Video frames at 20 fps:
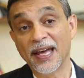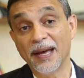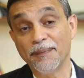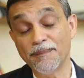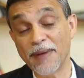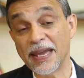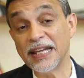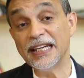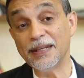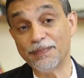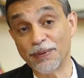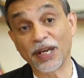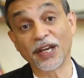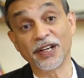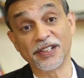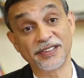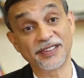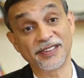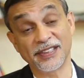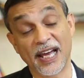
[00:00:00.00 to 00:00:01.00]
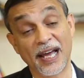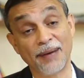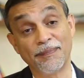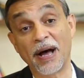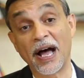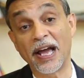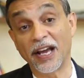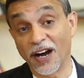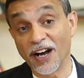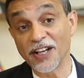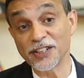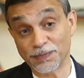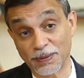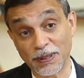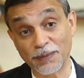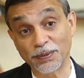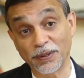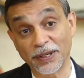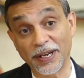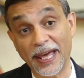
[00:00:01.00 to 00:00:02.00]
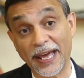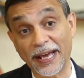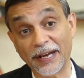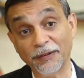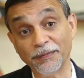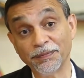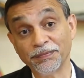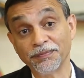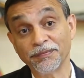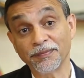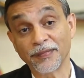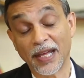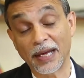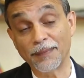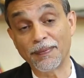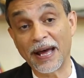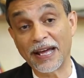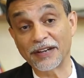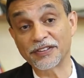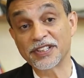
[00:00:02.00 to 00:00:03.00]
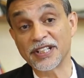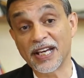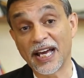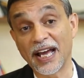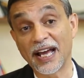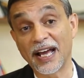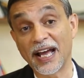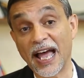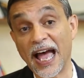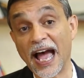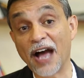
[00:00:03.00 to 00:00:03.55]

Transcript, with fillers: mainly because um, I ask people now about uh,